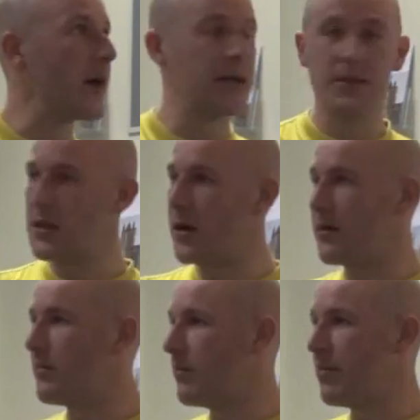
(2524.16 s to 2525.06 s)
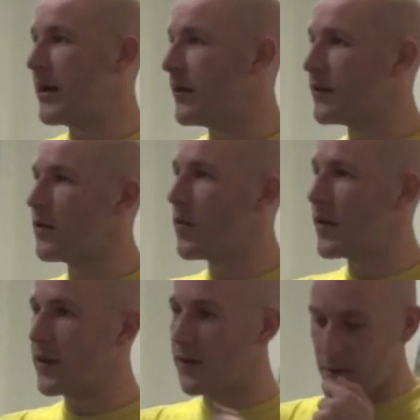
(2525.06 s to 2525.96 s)
it is that bees do what
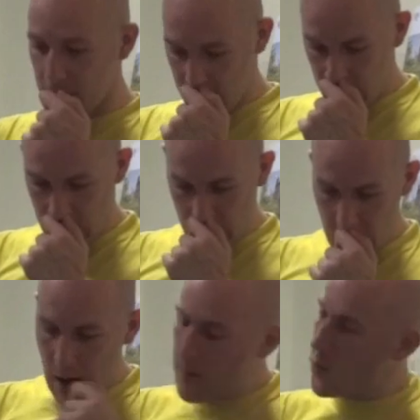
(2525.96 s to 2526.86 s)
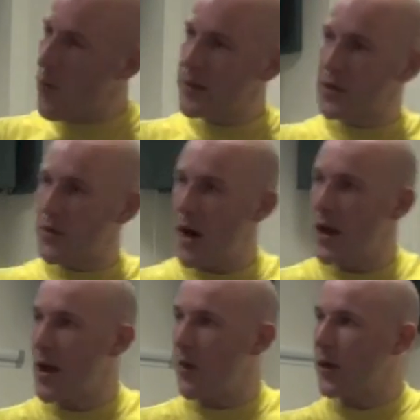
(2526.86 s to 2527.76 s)
they do. But what we saw
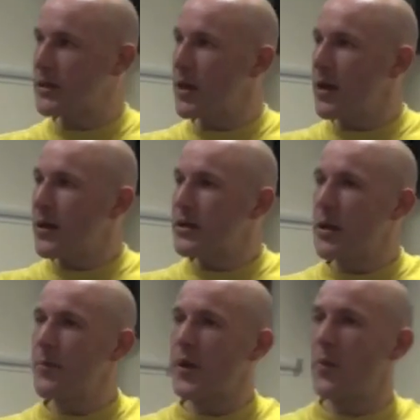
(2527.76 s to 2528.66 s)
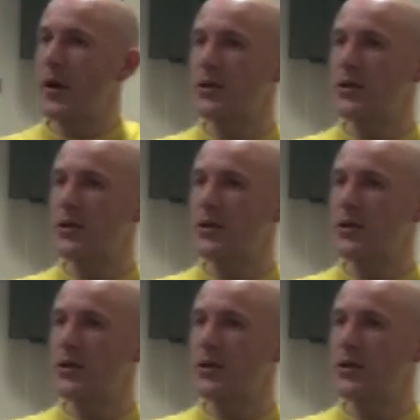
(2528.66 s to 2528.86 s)
earlier was something